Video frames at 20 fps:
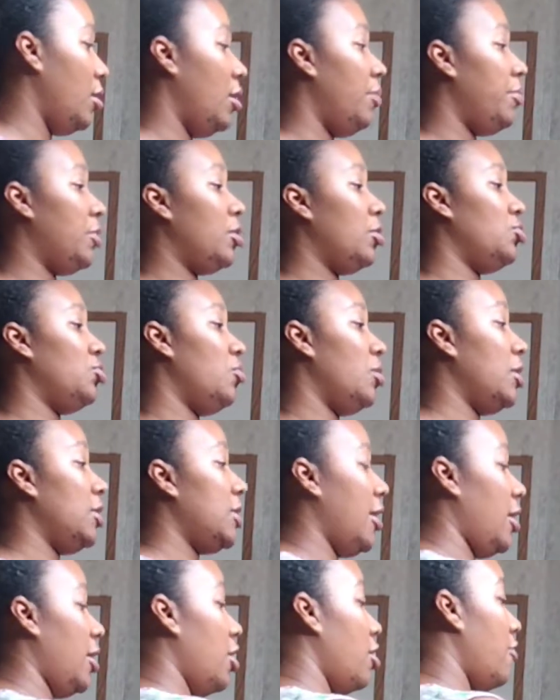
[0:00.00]
Because you want to
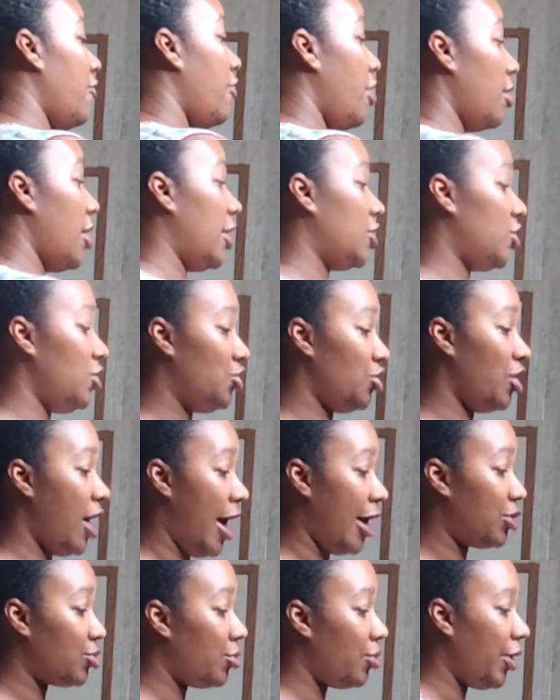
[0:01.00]
take care of her like she's your
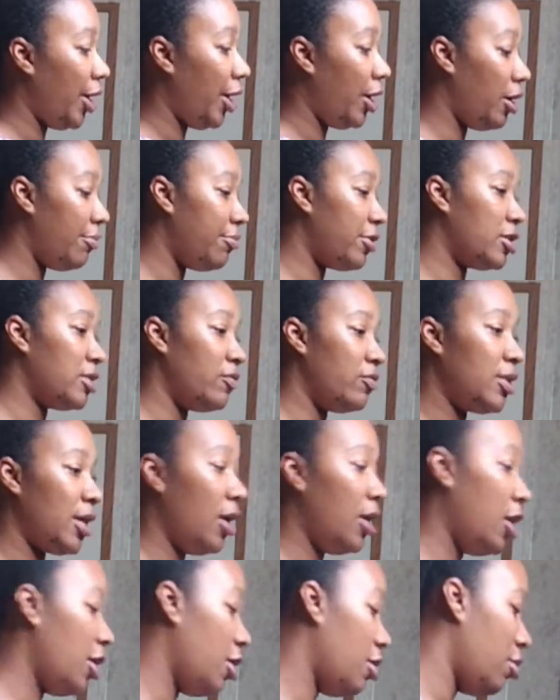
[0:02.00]
actual hair. Because if you
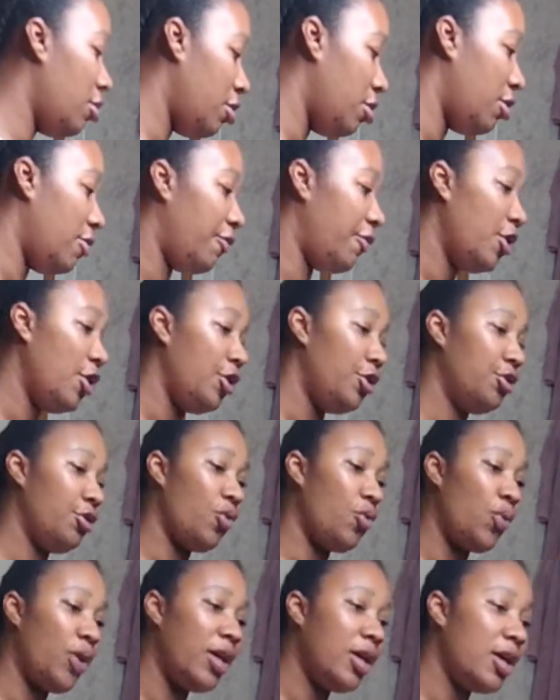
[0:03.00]
take care of your
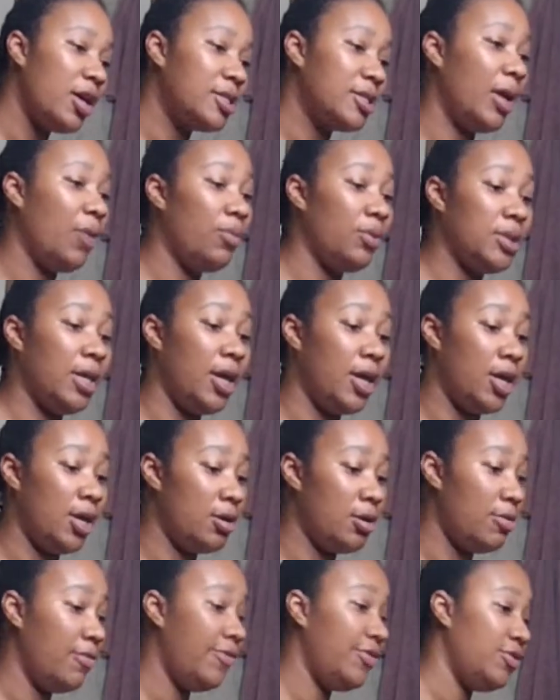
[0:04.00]
wigs, they will take care
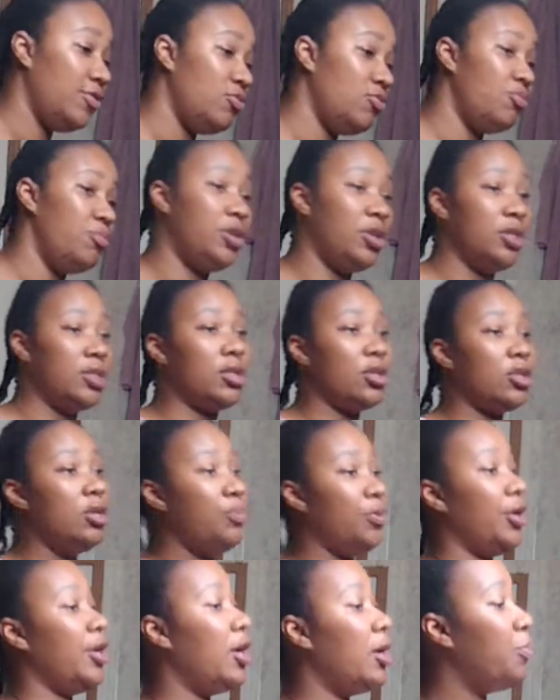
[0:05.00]
of you. Because it'll keep
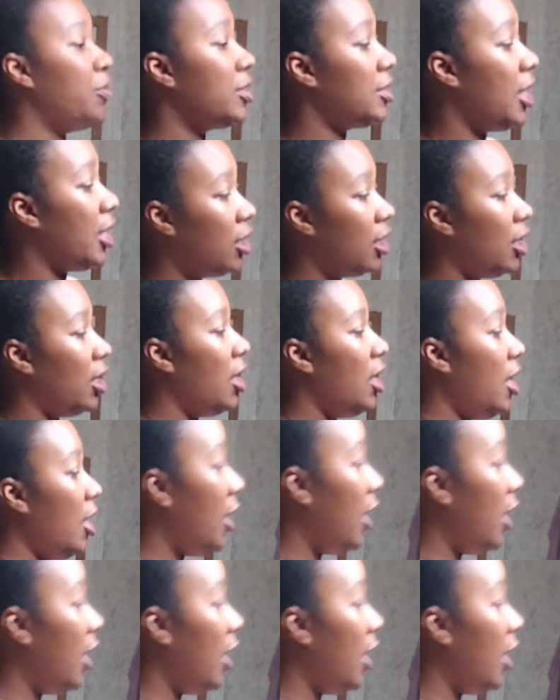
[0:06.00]
your hair protected.